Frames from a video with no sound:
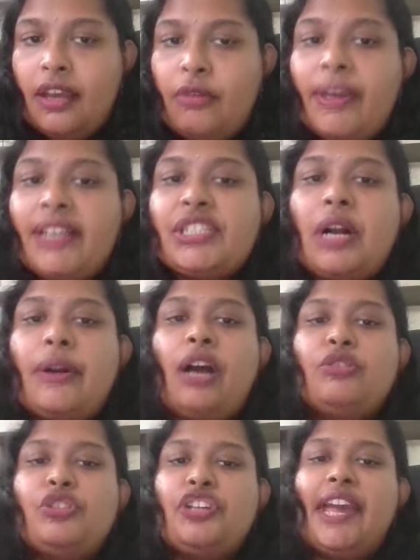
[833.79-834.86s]
Quick shout
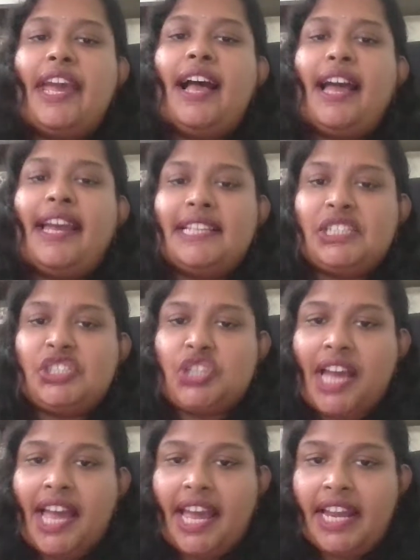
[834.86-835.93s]
out to Neha in the
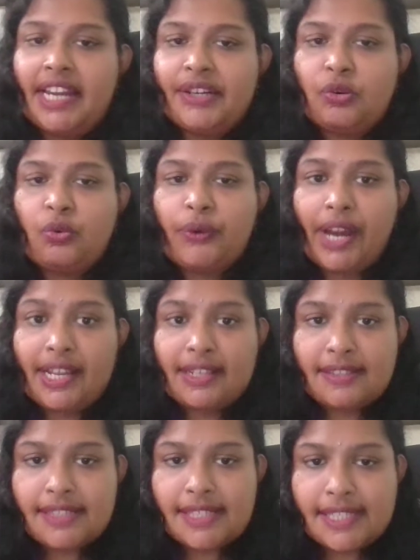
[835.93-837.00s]
chat who
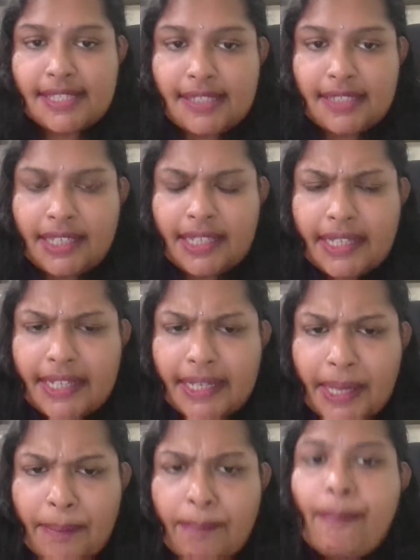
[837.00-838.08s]
runs
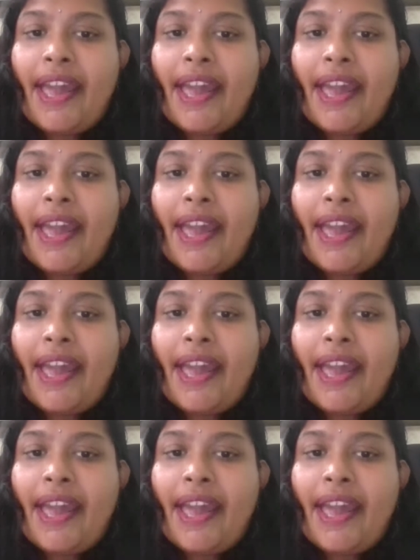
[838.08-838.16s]
a